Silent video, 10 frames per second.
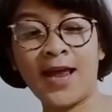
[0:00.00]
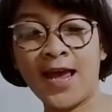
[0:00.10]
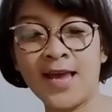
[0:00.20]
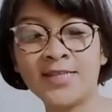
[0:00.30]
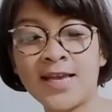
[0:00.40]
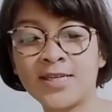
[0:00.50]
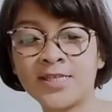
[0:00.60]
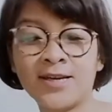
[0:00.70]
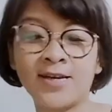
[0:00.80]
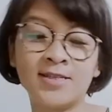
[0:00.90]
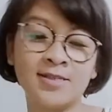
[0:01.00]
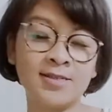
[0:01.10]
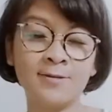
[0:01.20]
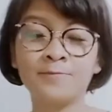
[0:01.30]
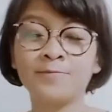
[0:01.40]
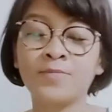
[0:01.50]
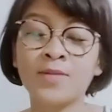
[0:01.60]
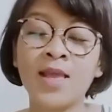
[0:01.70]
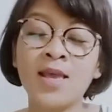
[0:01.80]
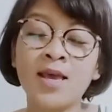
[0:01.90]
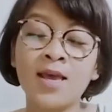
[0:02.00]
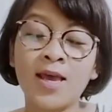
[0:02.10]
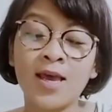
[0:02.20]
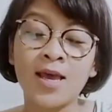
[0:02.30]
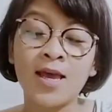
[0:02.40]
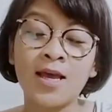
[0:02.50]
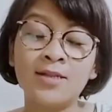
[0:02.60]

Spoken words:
air signs. And